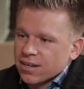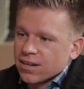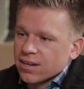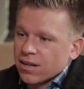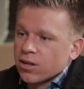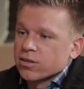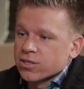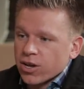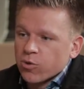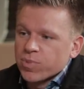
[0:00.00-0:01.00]
I'll
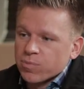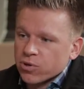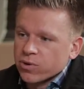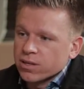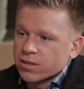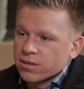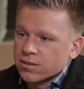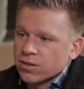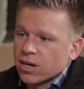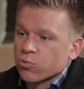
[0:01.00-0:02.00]
also help people with
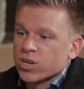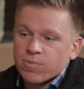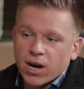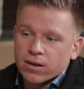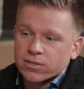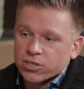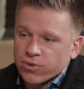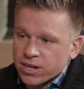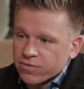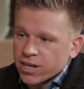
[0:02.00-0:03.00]
remodels or
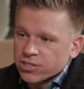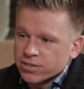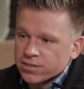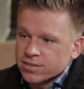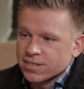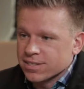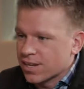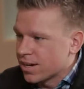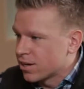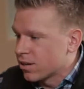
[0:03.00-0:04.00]
renovations because,
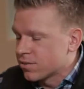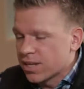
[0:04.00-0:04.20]
again,